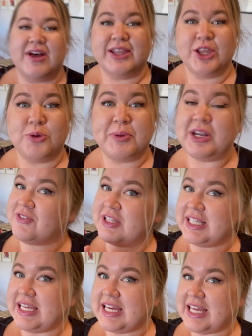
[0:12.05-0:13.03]
a little bit of a
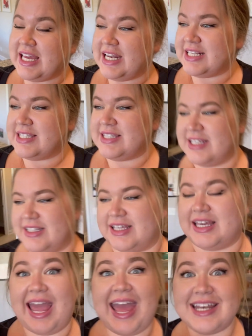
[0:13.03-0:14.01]
leak in the
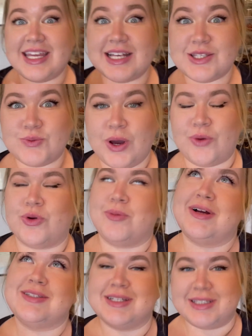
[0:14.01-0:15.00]
ceiling and guess what? We're
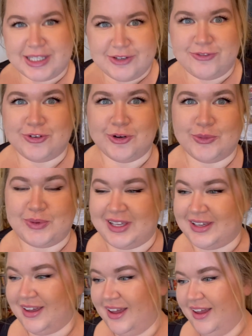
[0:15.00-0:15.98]
about to leave for a
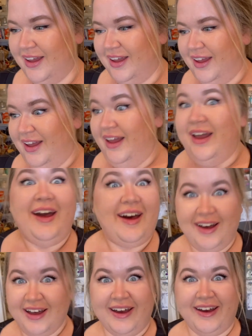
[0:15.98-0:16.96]
week.
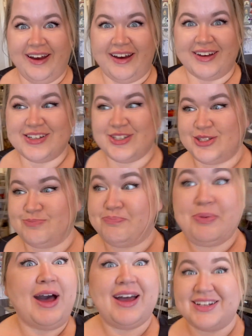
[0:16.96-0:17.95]

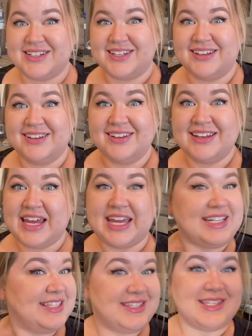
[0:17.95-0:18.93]
But
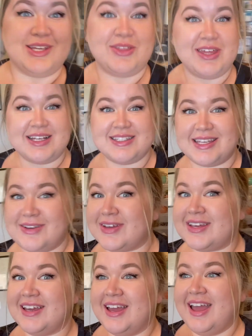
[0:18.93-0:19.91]
it's still
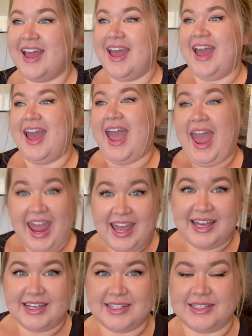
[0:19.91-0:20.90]
Thanksgiving
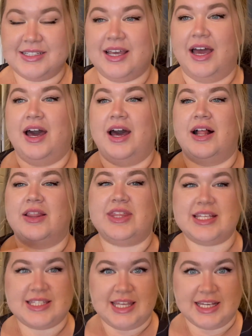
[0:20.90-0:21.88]
and
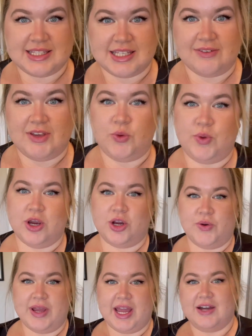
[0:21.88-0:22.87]
this Thanksgiving we are
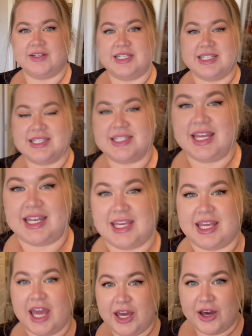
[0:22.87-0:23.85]
going out to San
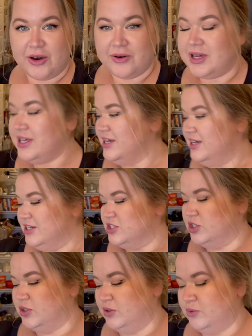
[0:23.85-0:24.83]
Diego
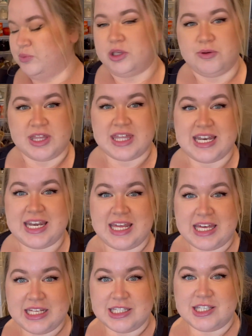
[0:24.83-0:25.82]
to be with
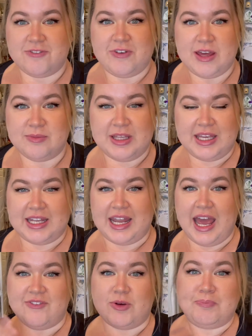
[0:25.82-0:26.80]
Neil's family and
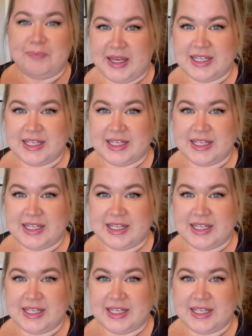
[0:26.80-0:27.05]
have a big